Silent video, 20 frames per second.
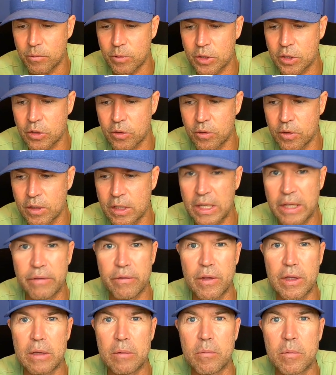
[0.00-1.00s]
which could have
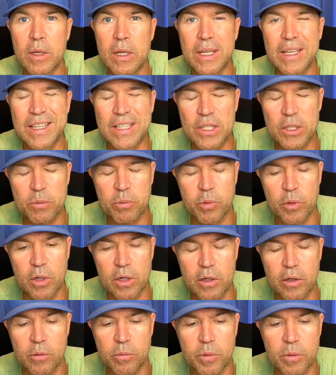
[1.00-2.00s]
given them just put a
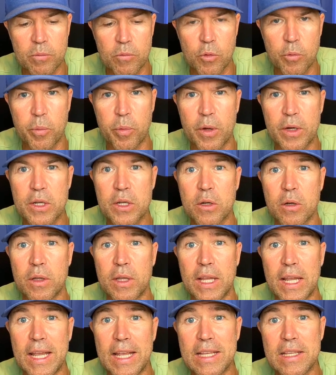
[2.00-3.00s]
little bit more pressure on
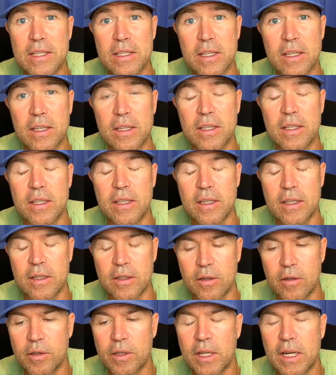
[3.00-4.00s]
the end uh,
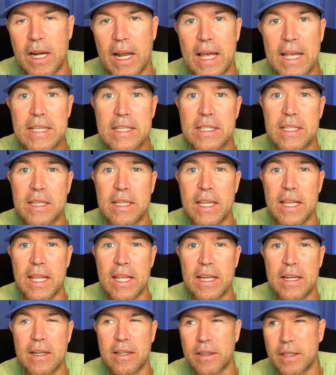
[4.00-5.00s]
uh on the lines at the
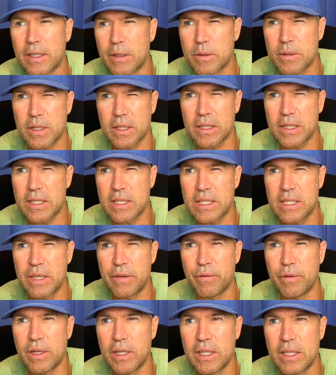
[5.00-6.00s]
end. I think it was like the
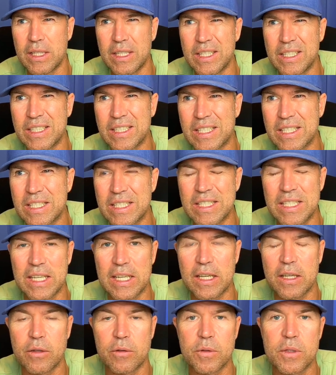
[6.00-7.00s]

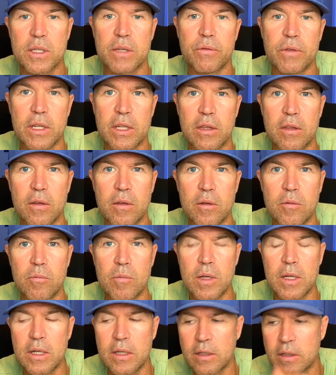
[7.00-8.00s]
72nd or 73rd
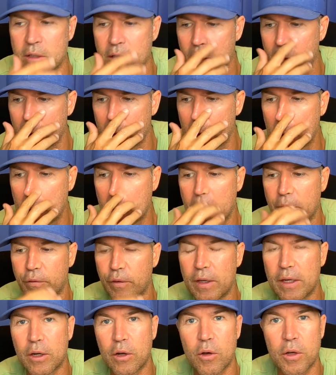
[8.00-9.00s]
minute. If
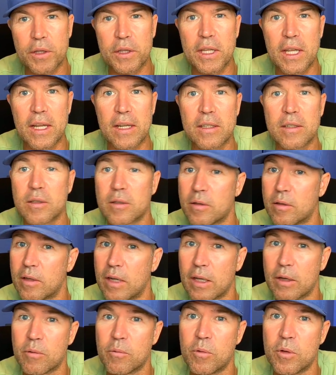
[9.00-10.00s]
they'd got that,
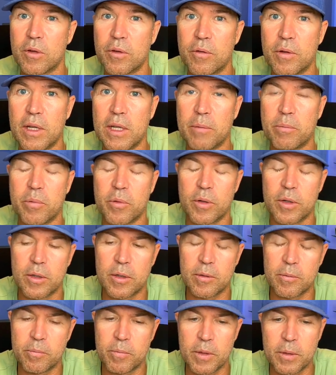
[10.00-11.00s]
like would have really put
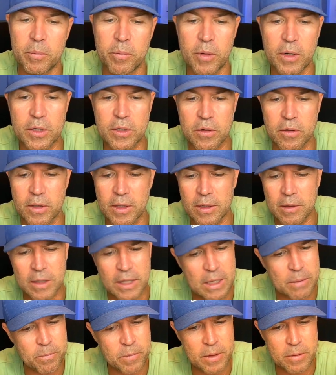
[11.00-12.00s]
a bit of pressure on them. A
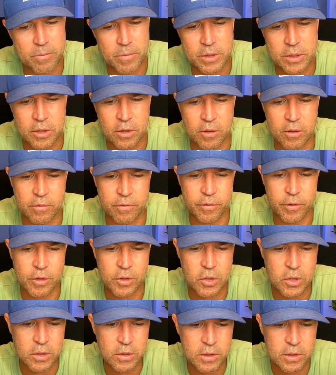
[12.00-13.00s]
couple of missed
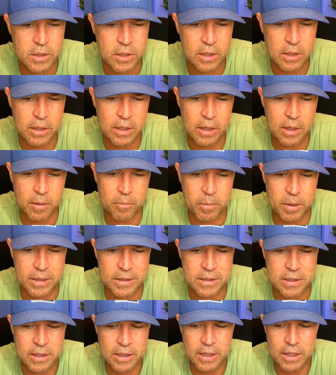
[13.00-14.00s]
conversions,
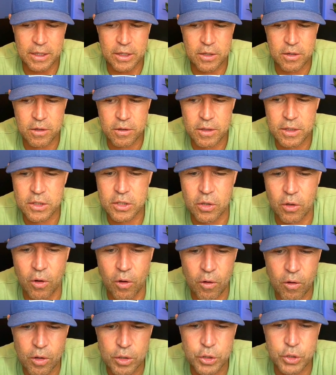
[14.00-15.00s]
but you know it's
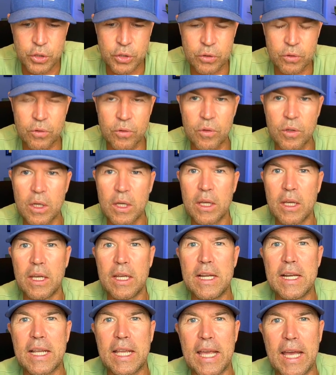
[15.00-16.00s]
hard to
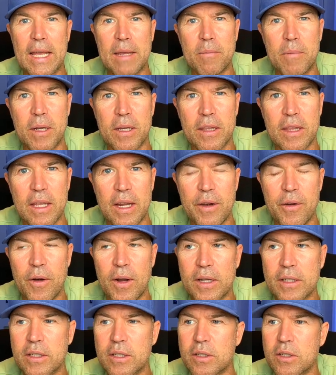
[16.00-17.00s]
in a game like that,
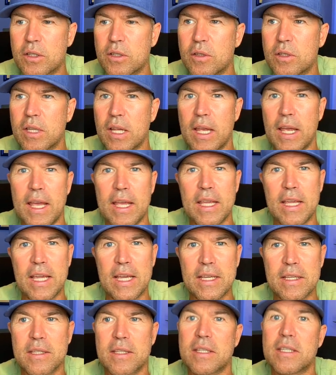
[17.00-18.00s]
right? Just to say, hey,
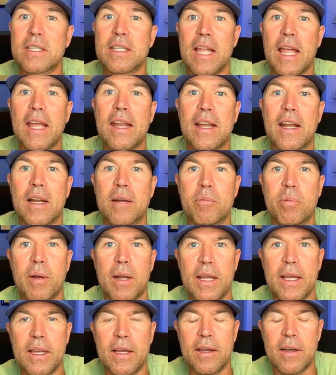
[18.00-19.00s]
here's the standout
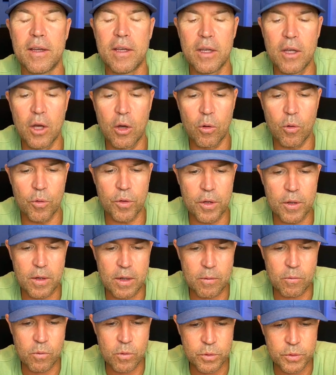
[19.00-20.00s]
player. Although
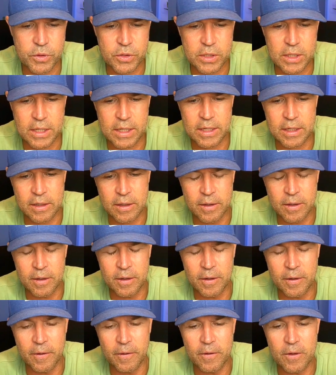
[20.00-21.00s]
I will say
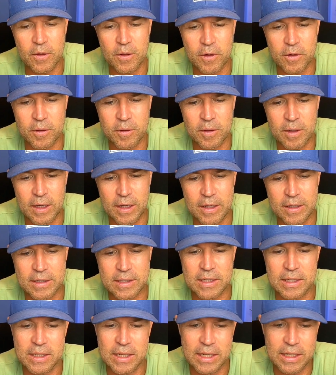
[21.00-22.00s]
you know, uh,
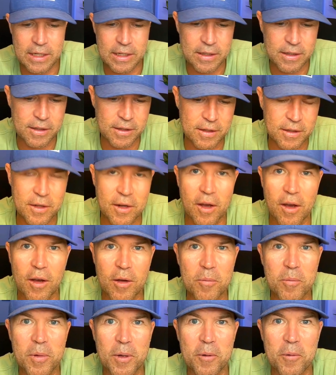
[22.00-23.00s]
Sanele
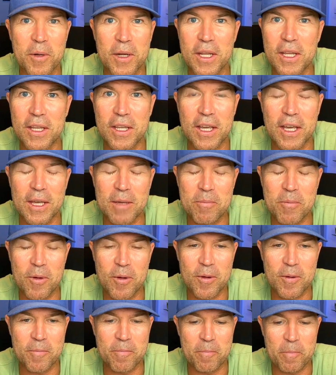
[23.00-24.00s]
Nohamba, when he came
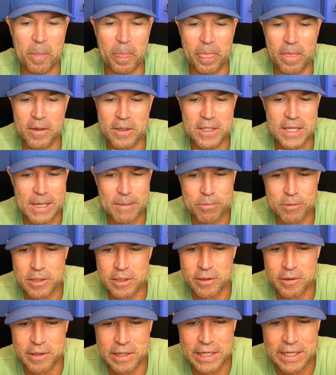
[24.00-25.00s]
on, just
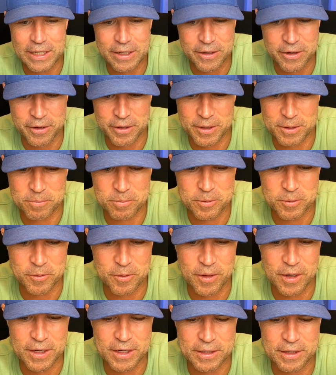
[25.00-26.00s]
absolutely incredible,
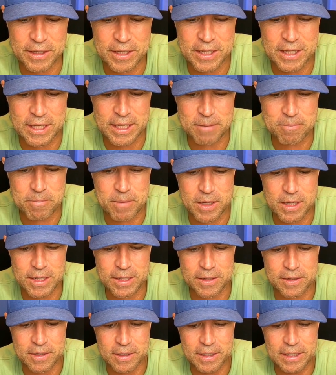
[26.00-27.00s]
right? I think he
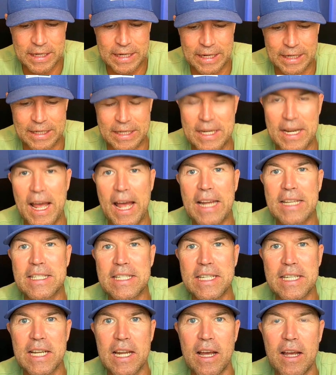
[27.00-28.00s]
made like
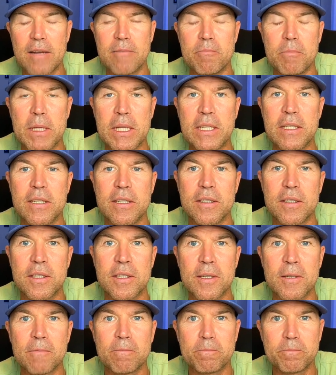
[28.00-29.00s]
99
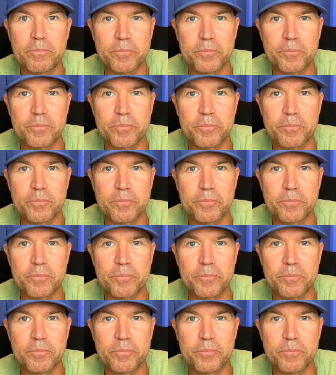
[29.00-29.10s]
meters